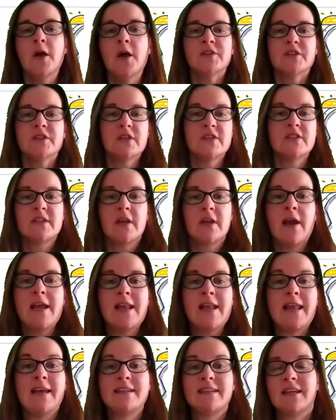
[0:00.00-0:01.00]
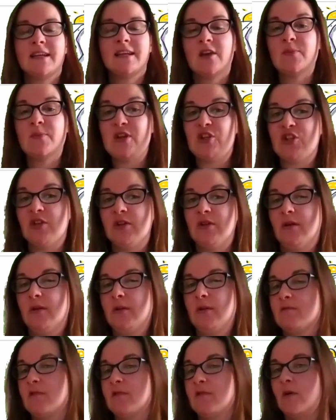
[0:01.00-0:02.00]
So SCI led a commission on
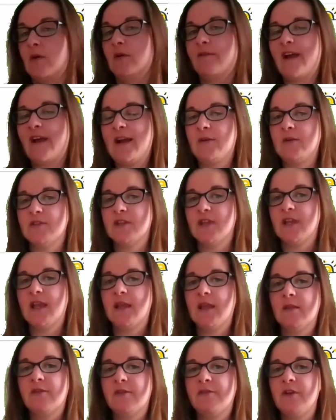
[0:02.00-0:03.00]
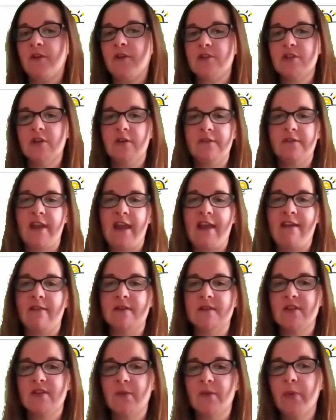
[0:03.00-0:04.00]
the role of housing in the future of care
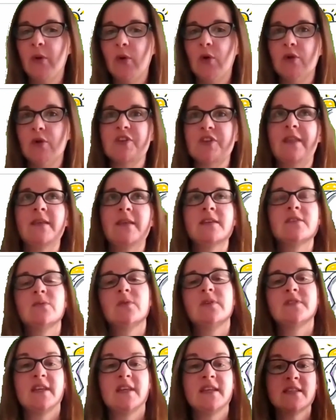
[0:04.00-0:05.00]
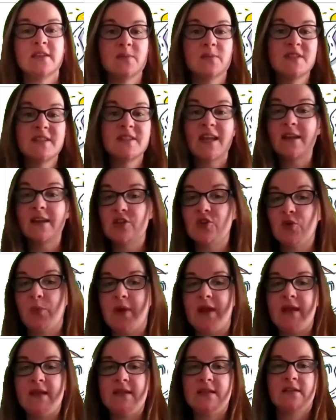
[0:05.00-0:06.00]
and support, and this was a substantial
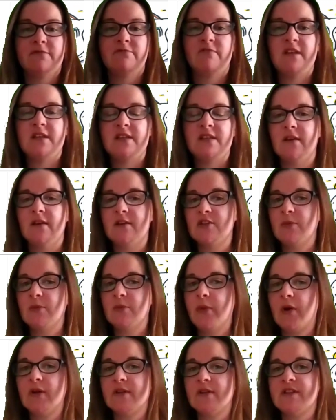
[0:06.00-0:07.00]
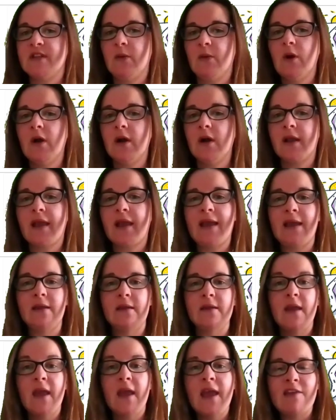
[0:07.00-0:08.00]
piece of research and policy work,
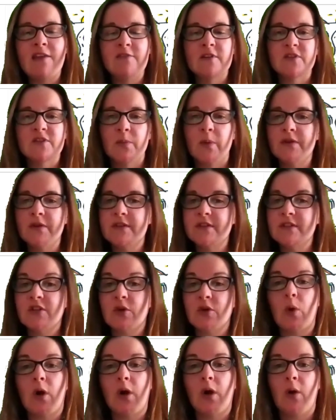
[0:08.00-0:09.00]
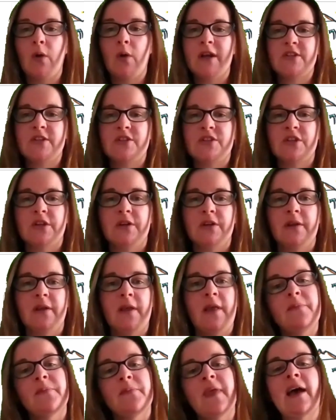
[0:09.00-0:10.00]
and it responded to one question:
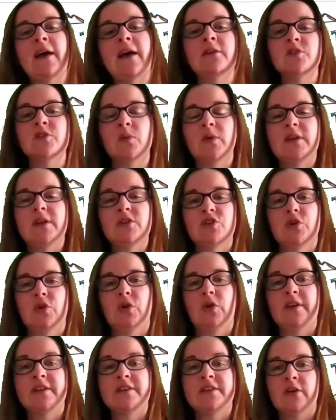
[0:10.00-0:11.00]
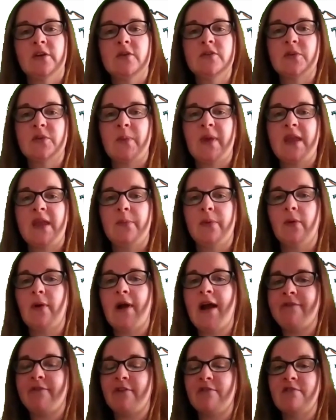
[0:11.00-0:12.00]
how do we ensure that older people
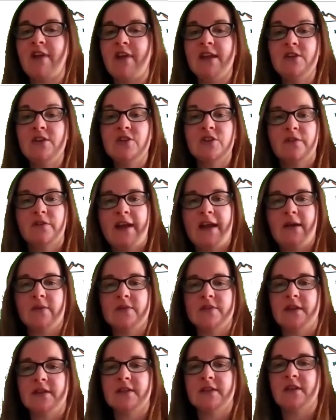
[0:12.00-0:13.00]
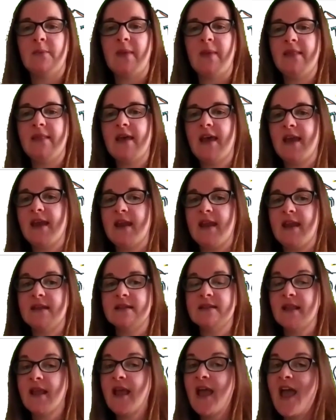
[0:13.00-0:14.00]
have a range of housing to meet their
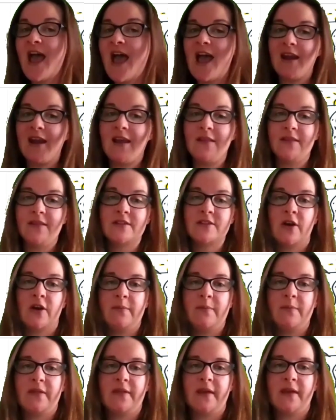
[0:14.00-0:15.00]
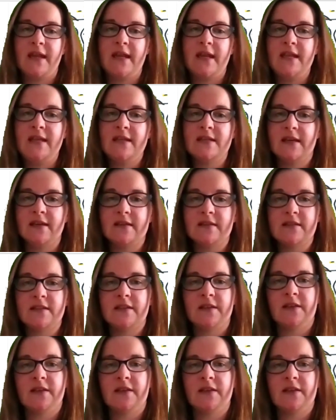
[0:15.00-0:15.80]
needs and at the time that they need it?